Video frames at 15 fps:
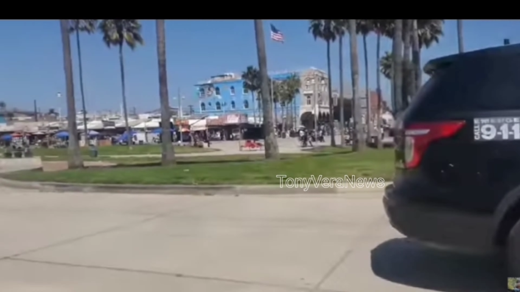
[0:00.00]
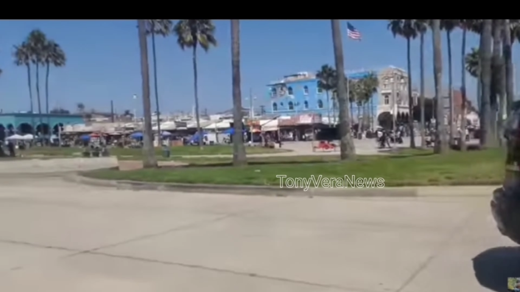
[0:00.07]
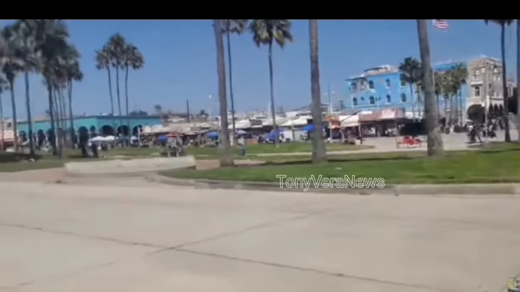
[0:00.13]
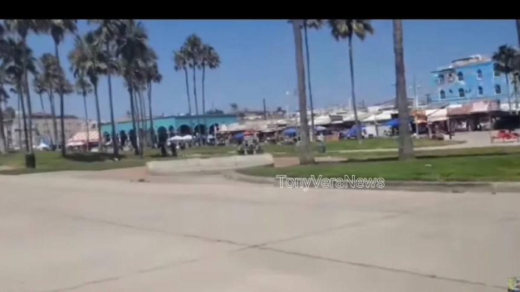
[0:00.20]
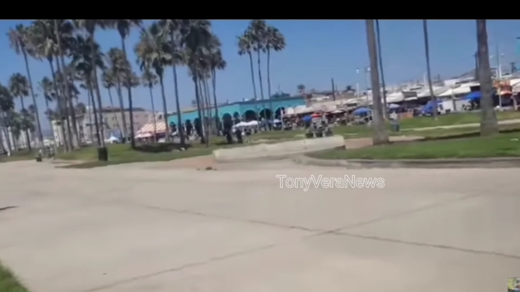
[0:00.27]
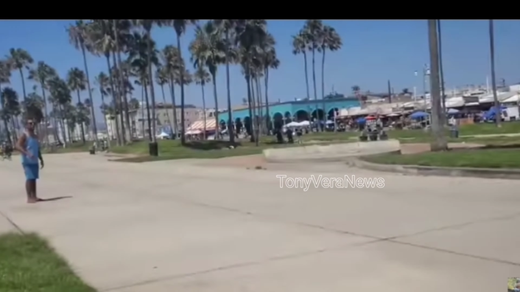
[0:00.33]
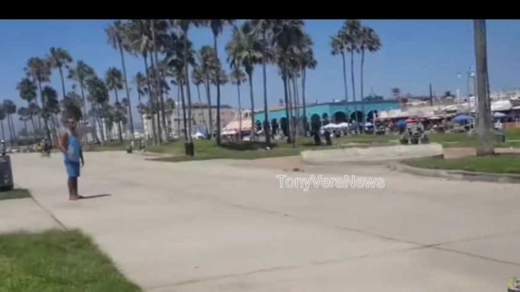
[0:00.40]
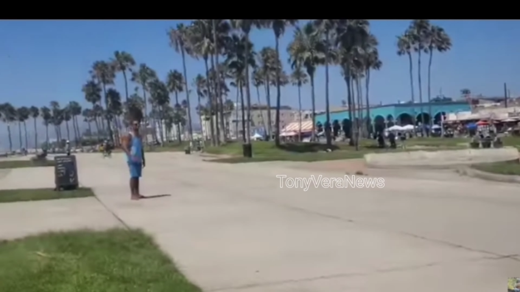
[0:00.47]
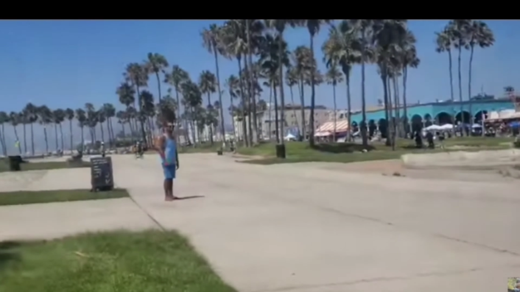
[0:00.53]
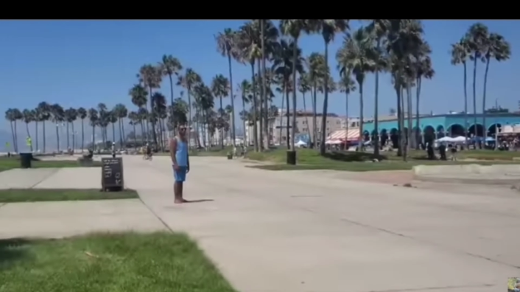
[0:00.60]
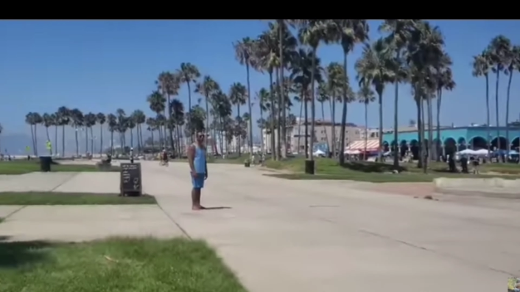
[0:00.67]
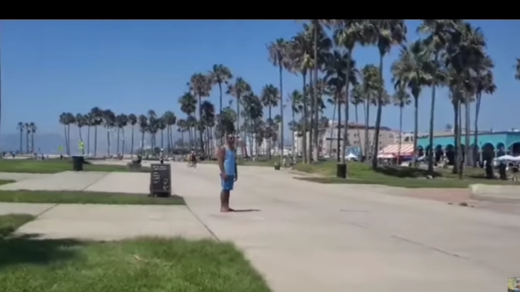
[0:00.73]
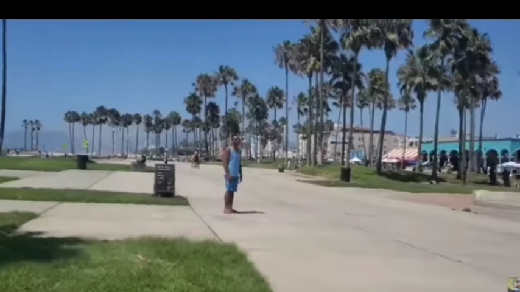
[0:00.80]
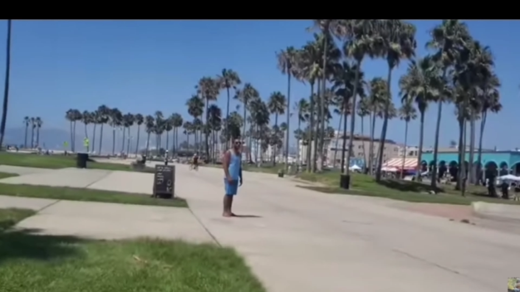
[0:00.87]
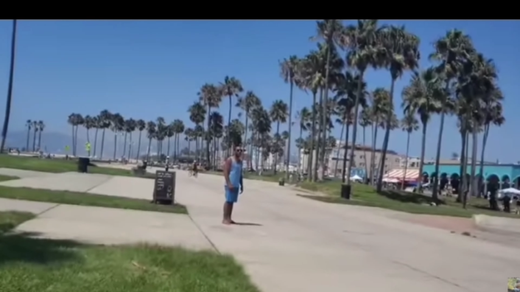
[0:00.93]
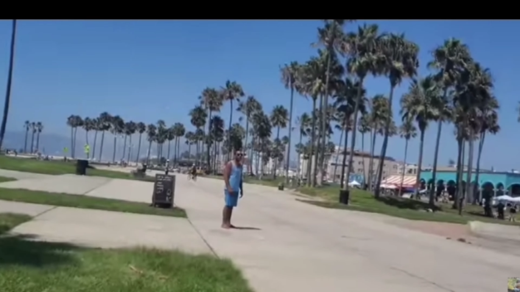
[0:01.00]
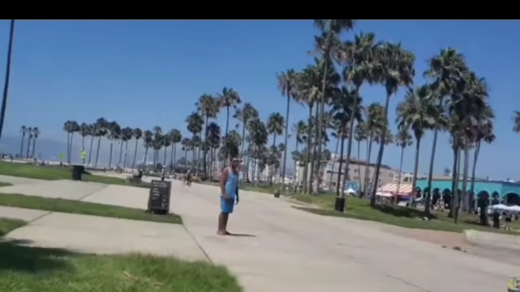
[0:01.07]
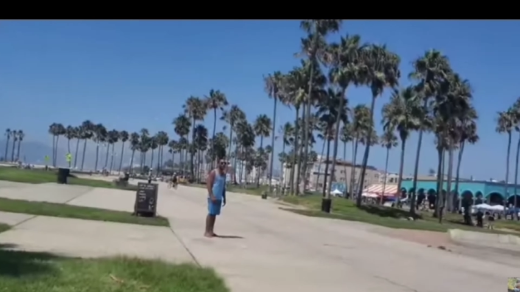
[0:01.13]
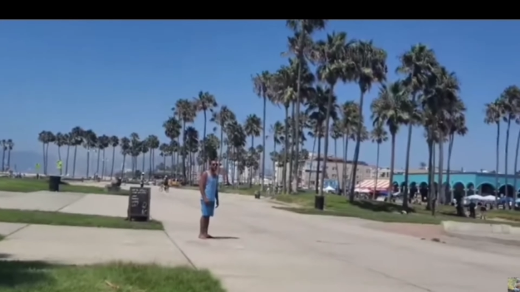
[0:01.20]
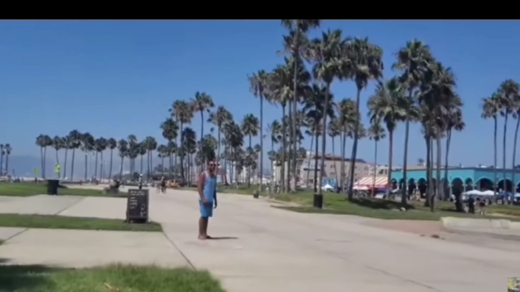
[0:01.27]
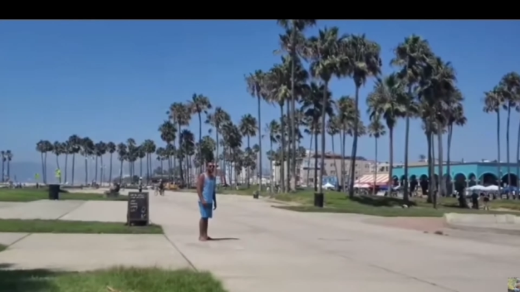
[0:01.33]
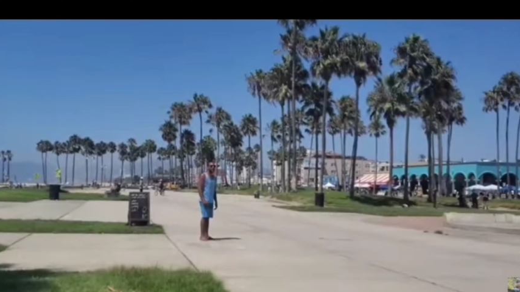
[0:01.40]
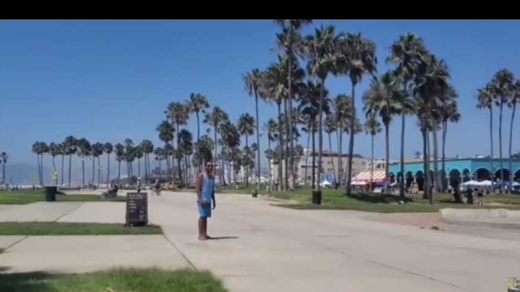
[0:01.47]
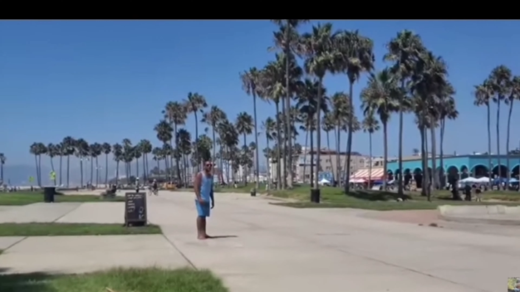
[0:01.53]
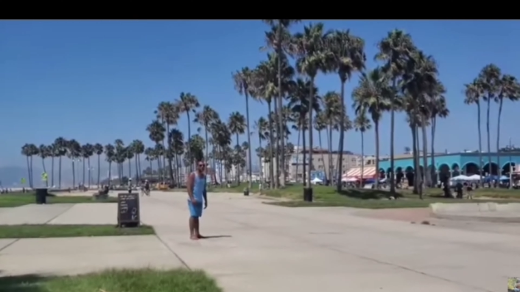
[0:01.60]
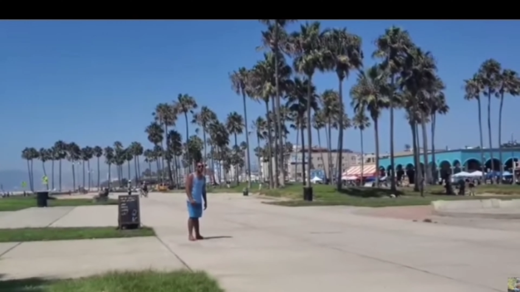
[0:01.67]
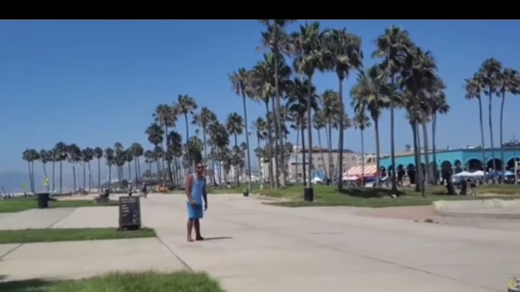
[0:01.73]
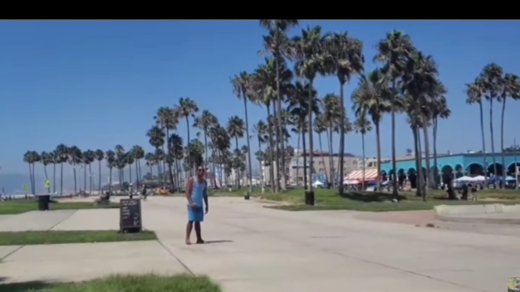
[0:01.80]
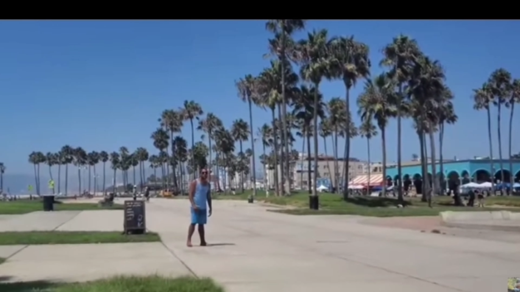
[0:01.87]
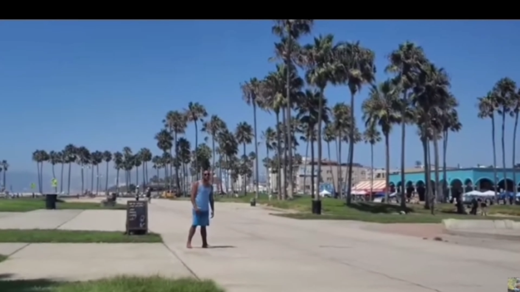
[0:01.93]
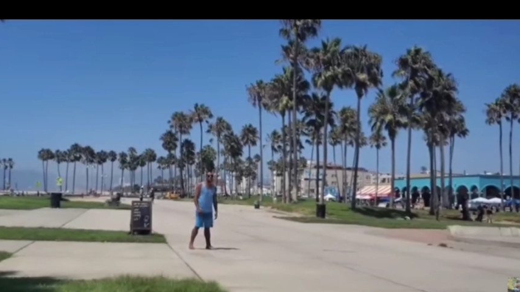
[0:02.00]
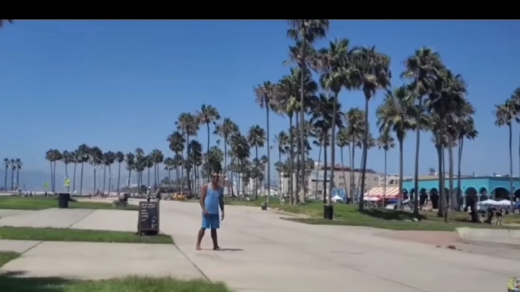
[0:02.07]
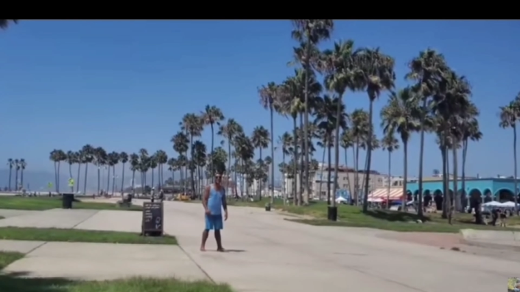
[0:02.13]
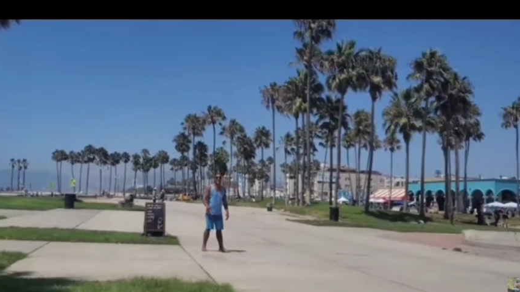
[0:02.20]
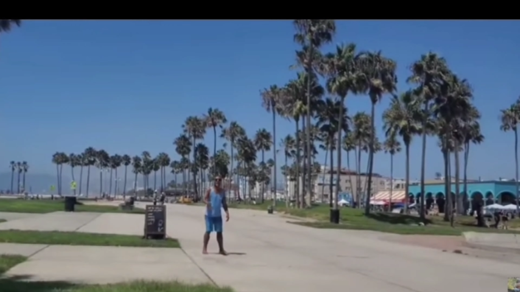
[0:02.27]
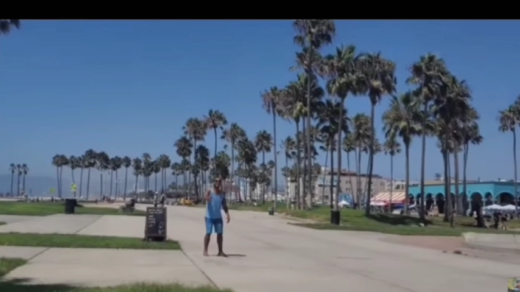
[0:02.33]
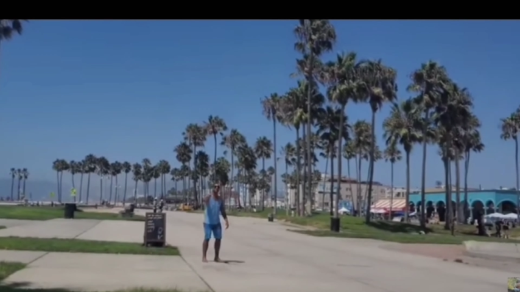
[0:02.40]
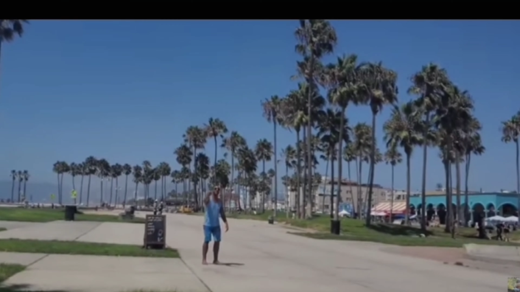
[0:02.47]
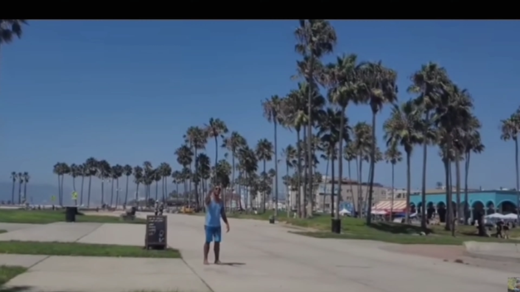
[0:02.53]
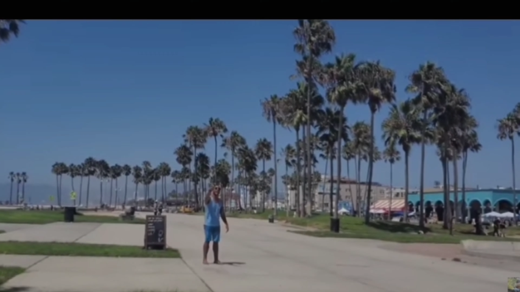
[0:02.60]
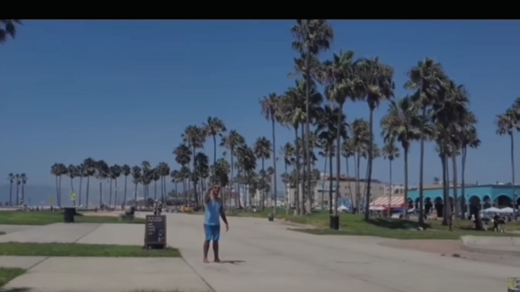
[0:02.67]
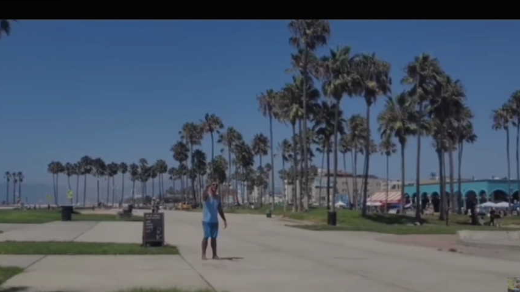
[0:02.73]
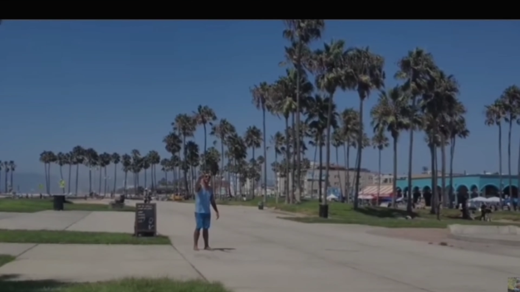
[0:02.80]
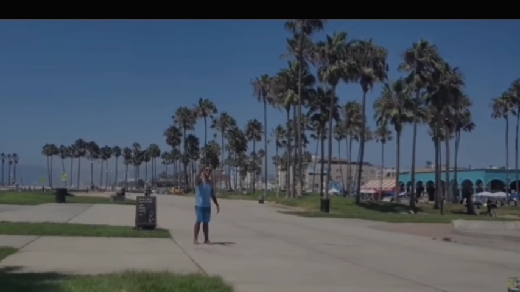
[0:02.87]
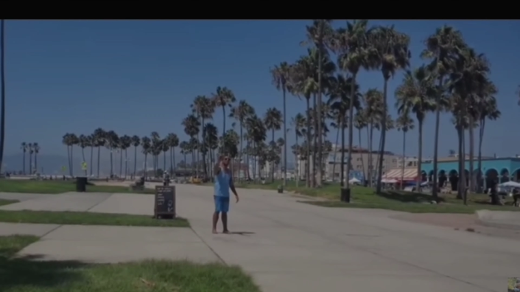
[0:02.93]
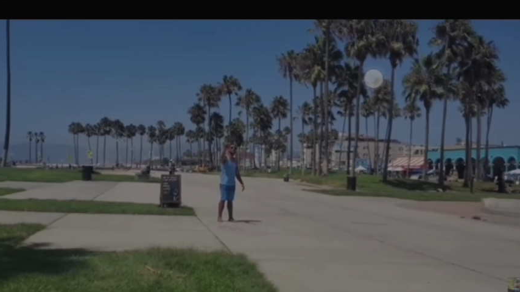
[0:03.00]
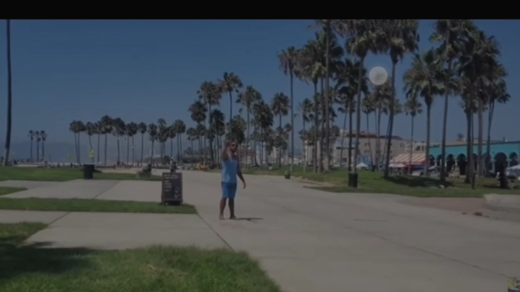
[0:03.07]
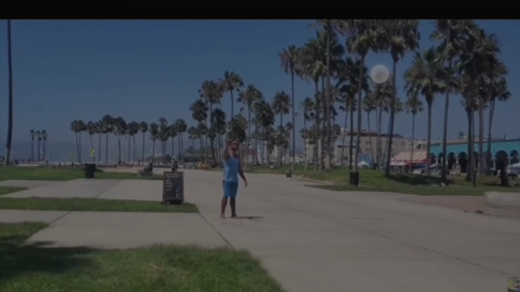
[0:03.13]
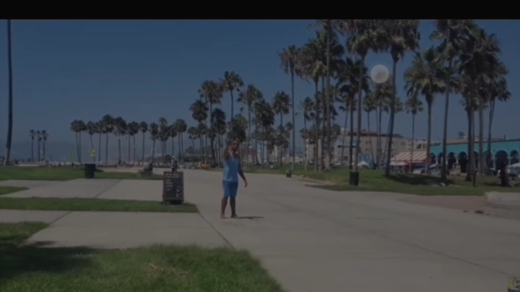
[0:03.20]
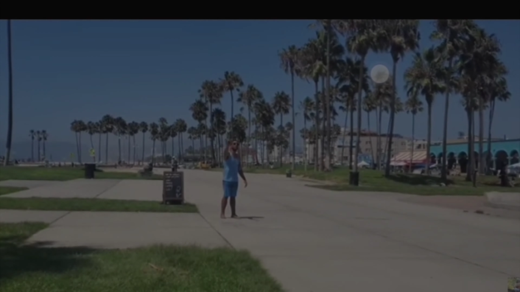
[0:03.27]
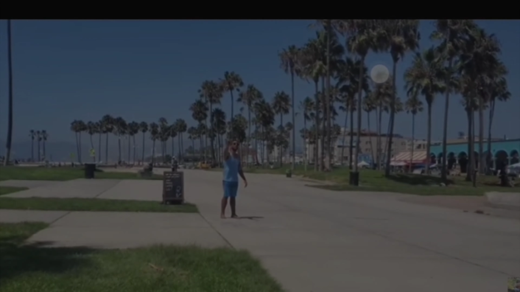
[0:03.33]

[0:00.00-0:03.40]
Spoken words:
(no speaker visible)